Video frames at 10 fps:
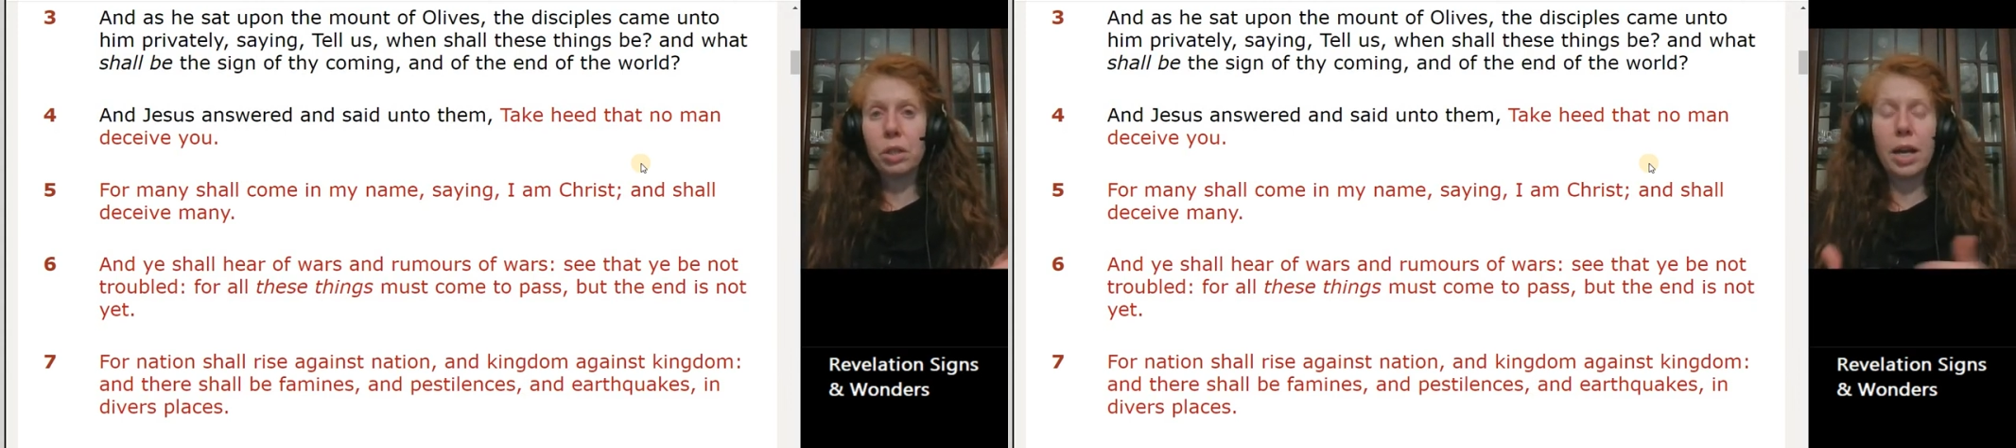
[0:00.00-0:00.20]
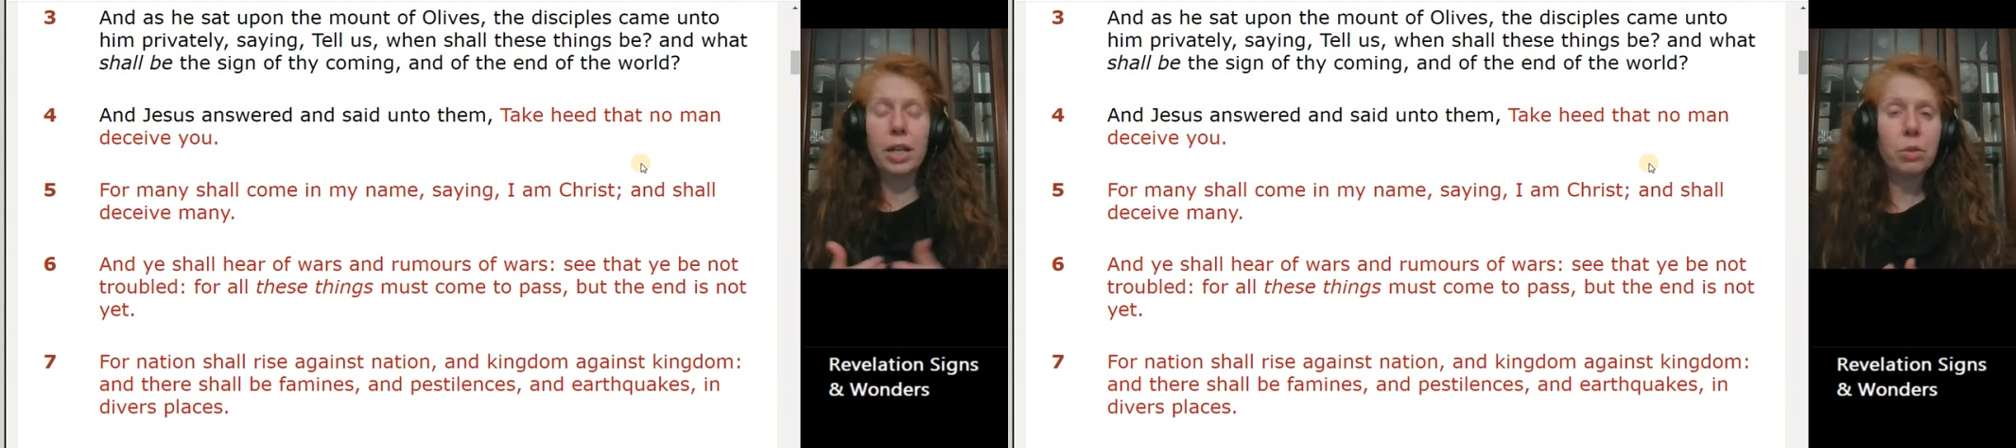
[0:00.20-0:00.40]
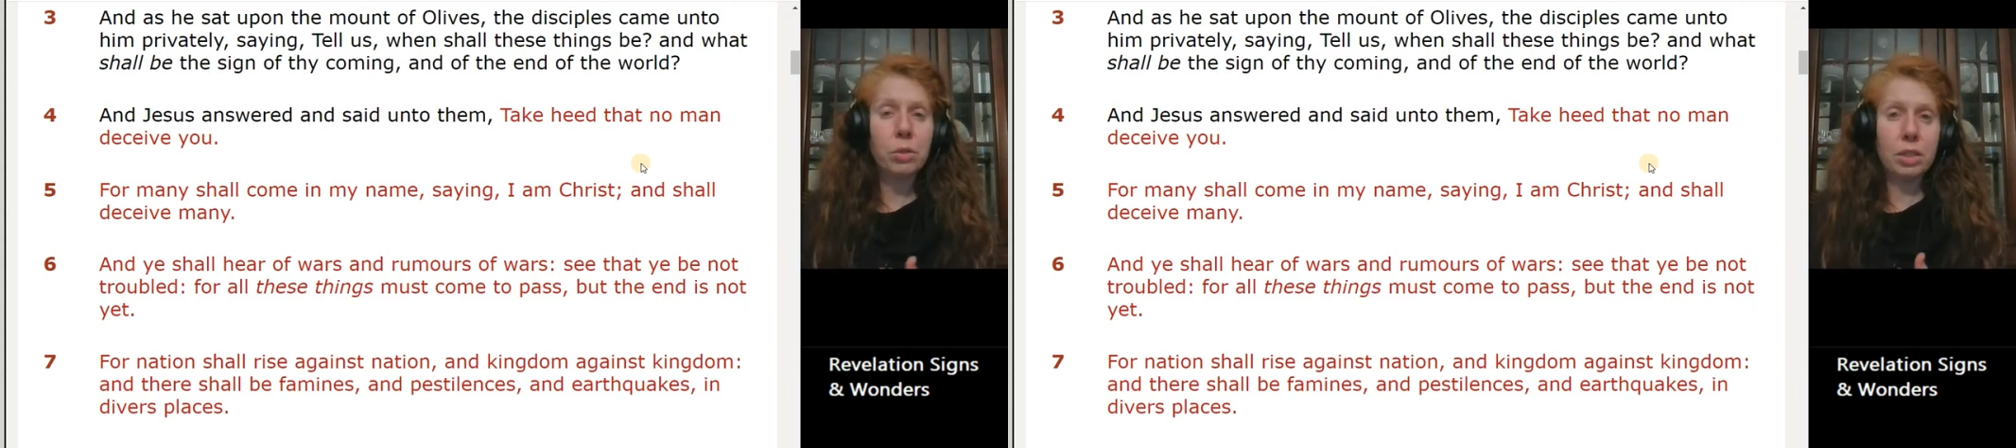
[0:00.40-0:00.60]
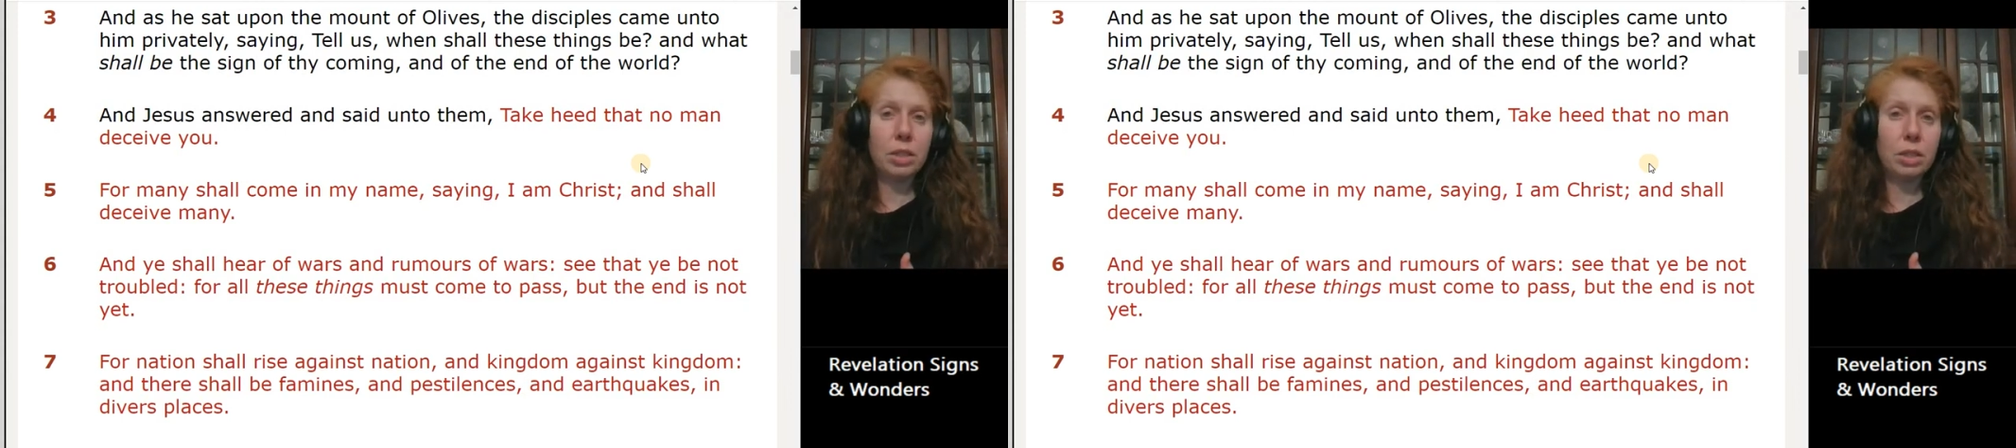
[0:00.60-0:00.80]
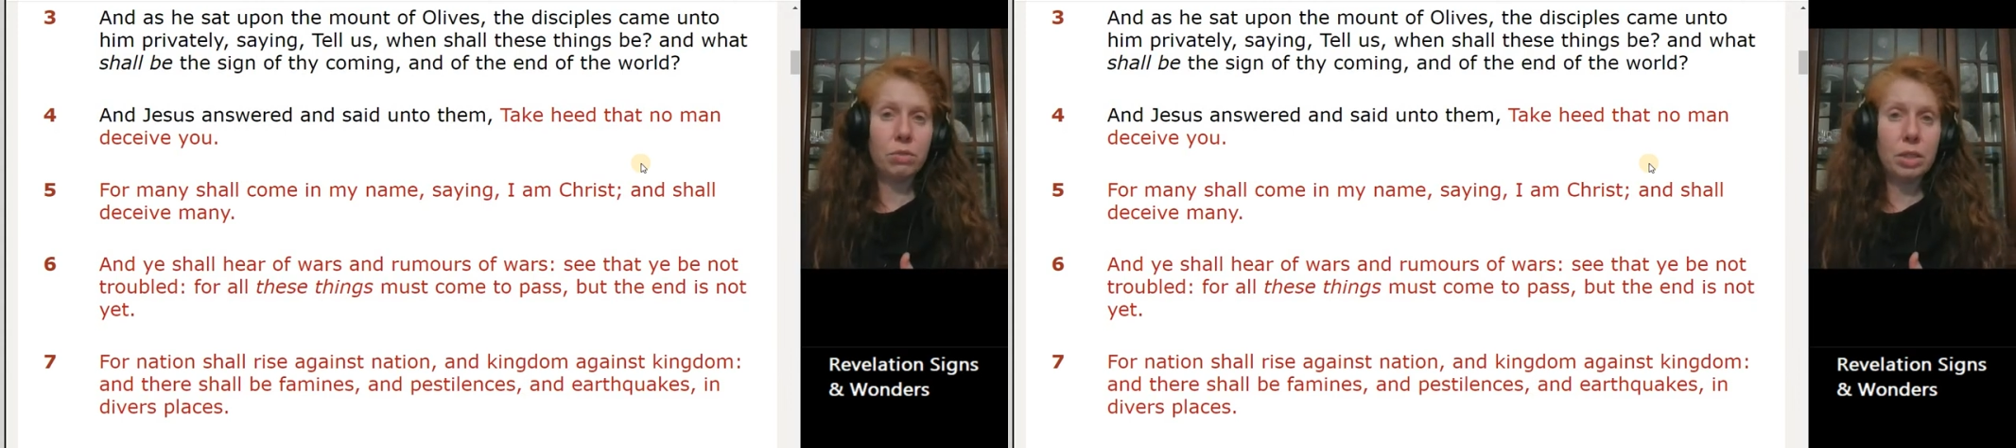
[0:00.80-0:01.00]
I notice a
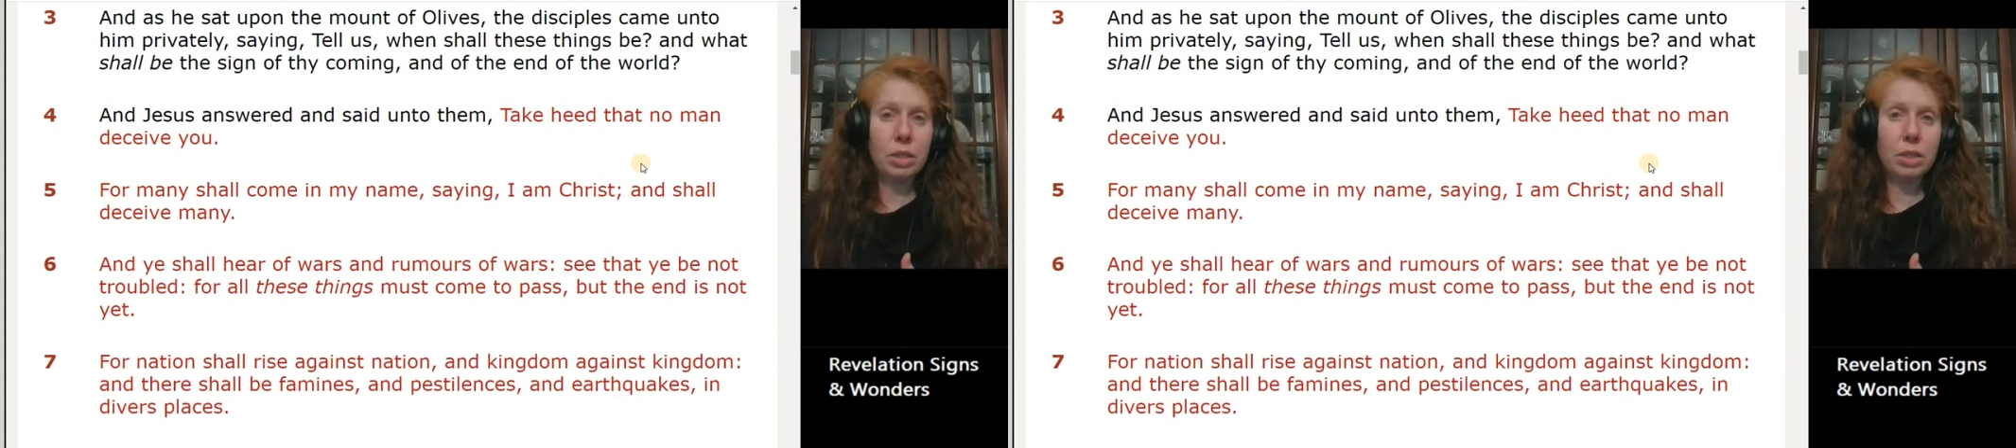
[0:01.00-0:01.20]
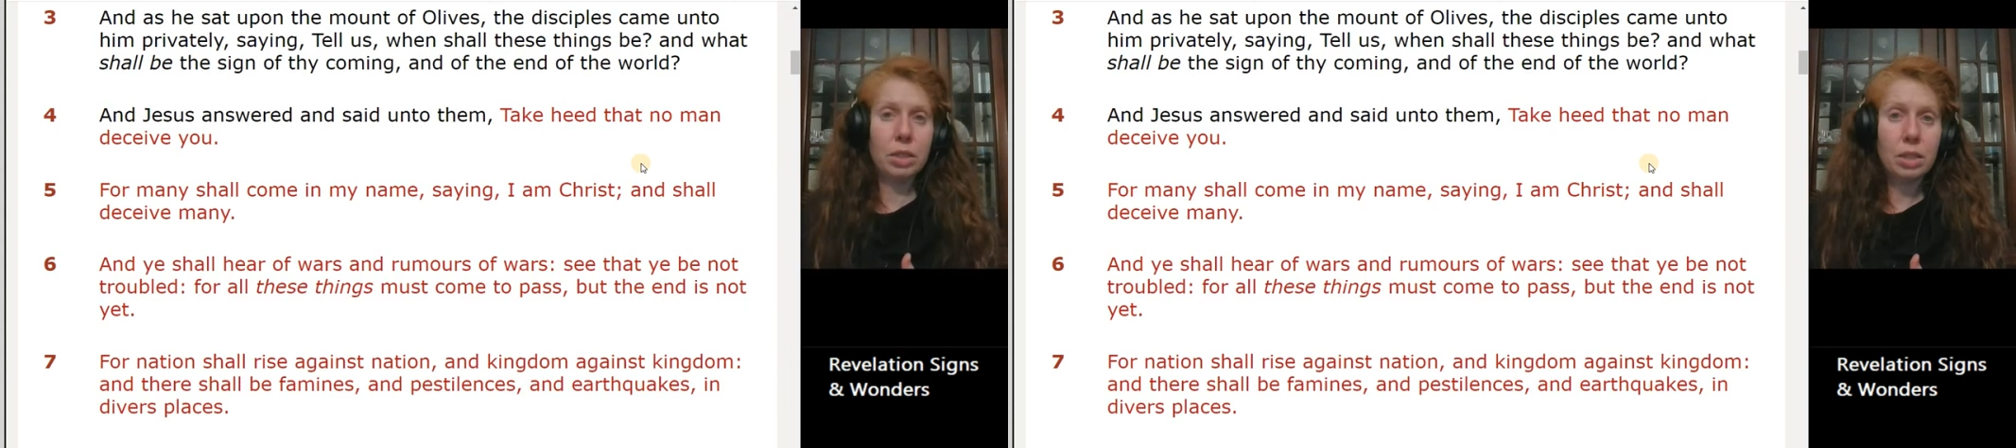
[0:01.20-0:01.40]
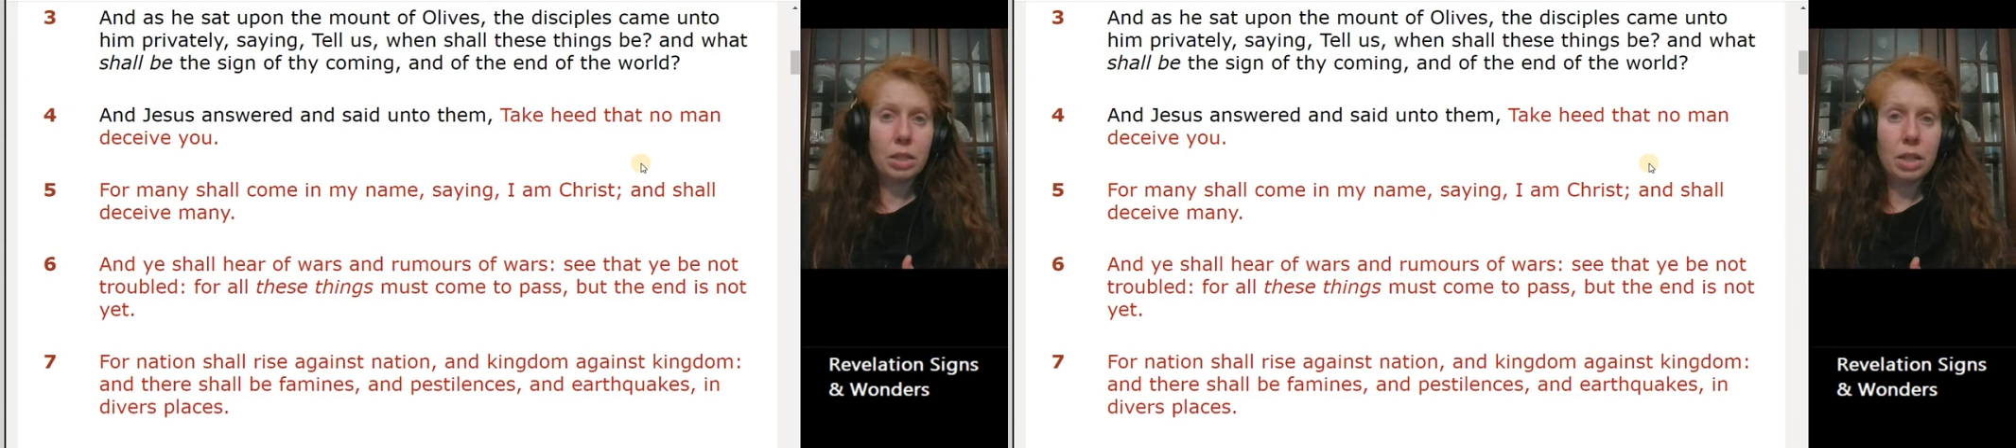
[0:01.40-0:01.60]
difference.